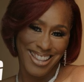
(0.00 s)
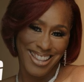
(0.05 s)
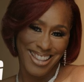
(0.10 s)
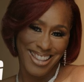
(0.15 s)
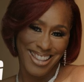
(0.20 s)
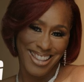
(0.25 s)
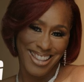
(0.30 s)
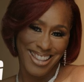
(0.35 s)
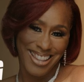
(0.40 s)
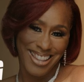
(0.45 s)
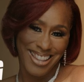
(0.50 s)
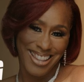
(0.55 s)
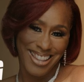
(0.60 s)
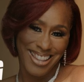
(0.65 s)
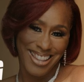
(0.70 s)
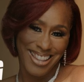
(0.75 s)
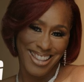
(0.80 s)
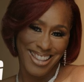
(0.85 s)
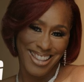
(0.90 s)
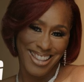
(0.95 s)

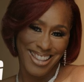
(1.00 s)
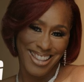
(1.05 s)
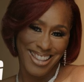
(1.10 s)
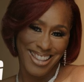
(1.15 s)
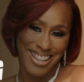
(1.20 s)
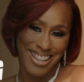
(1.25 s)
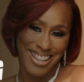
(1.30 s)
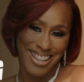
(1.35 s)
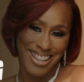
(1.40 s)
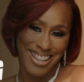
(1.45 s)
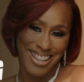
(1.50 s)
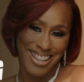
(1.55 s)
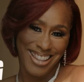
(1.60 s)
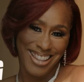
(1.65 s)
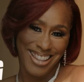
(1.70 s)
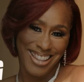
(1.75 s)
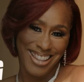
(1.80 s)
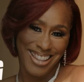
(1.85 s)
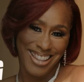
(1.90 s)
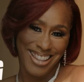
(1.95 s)
(no lip movement)